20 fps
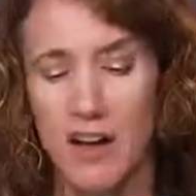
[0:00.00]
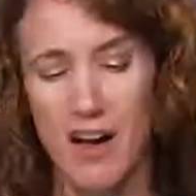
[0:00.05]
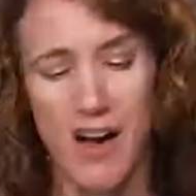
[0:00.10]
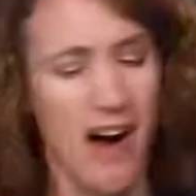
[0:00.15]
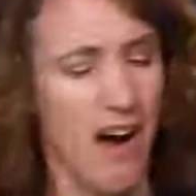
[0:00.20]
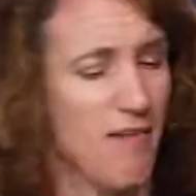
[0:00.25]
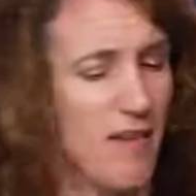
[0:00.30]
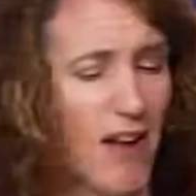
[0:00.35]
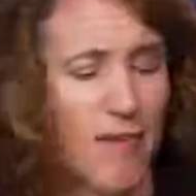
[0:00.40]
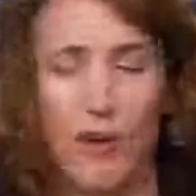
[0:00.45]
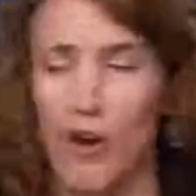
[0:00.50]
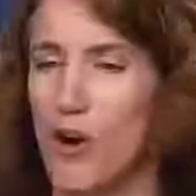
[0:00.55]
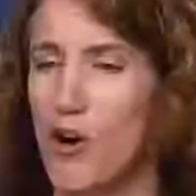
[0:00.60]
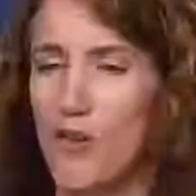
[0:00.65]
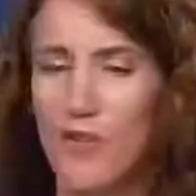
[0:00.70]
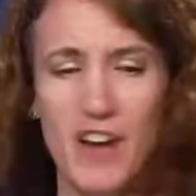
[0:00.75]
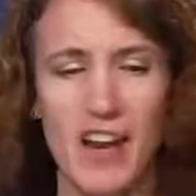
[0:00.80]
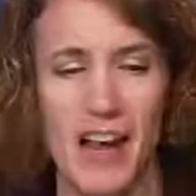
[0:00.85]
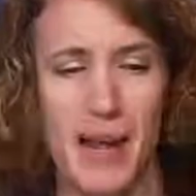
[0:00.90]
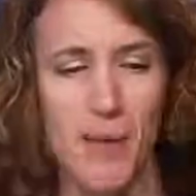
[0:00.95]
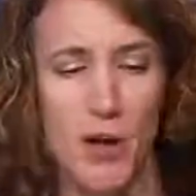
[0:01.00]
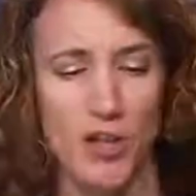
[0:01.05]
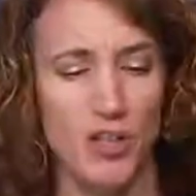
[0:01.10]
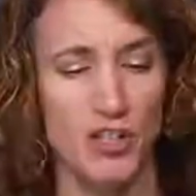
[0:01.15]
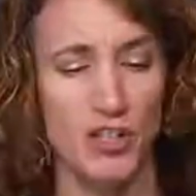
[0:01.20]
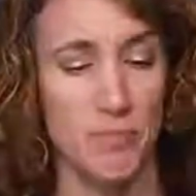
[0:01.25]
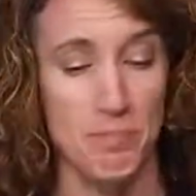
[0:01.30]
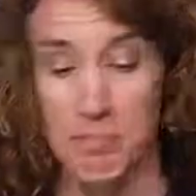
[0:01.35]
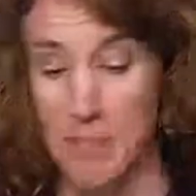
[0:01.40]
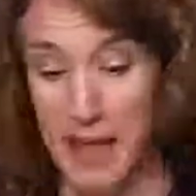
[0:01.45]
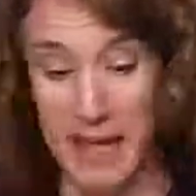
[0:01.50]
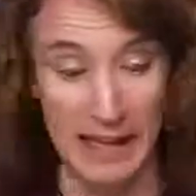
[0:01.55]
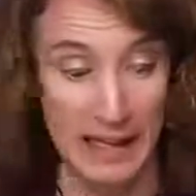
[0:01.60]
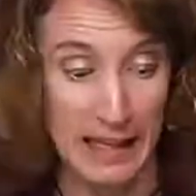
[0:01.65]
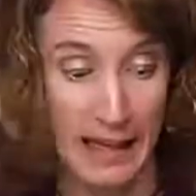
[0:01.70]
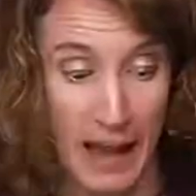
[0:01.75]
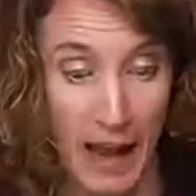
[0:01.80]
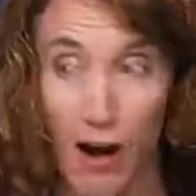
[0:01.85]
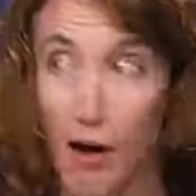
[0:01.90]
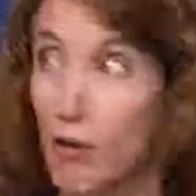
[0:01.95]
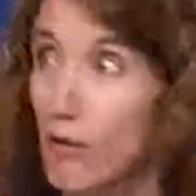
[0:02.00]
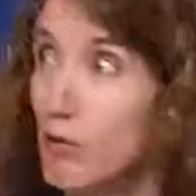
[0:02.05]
I've never heard of name, I'll just make it now.